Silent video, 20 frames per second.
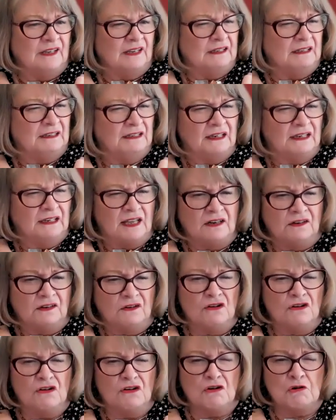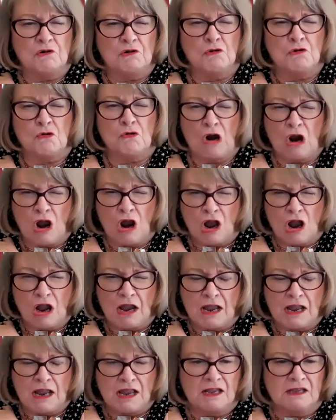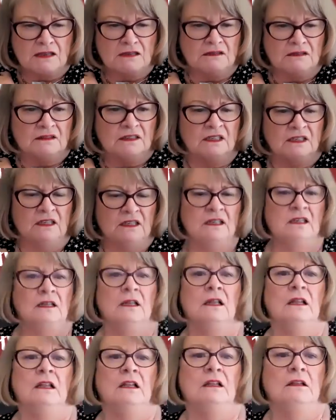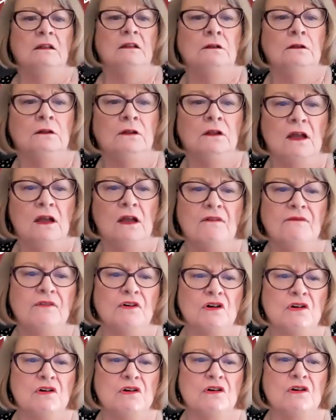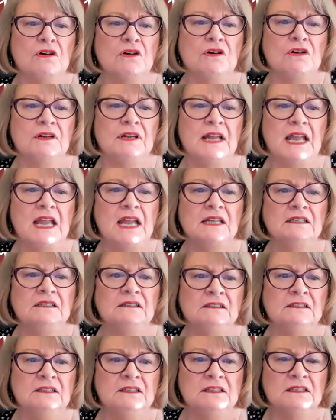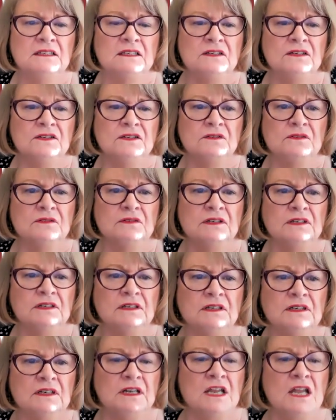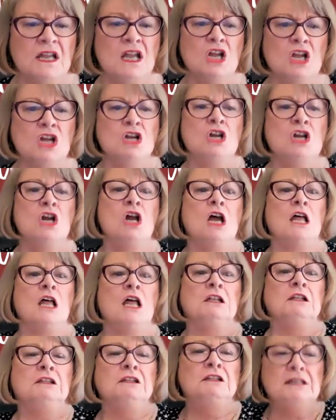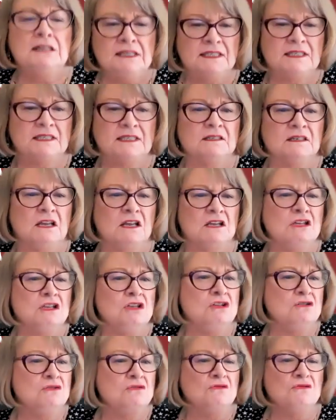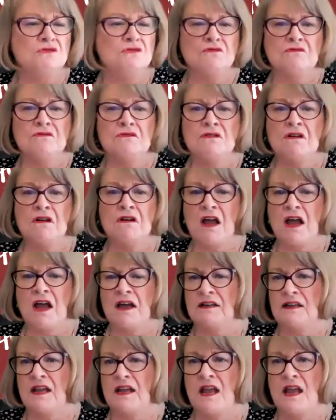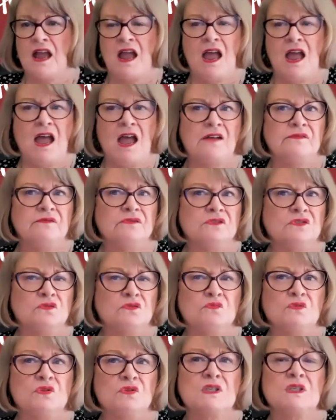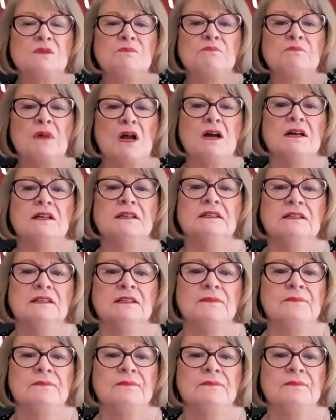Let her cry. Love her and listen to her. Listen, you do not have to respond.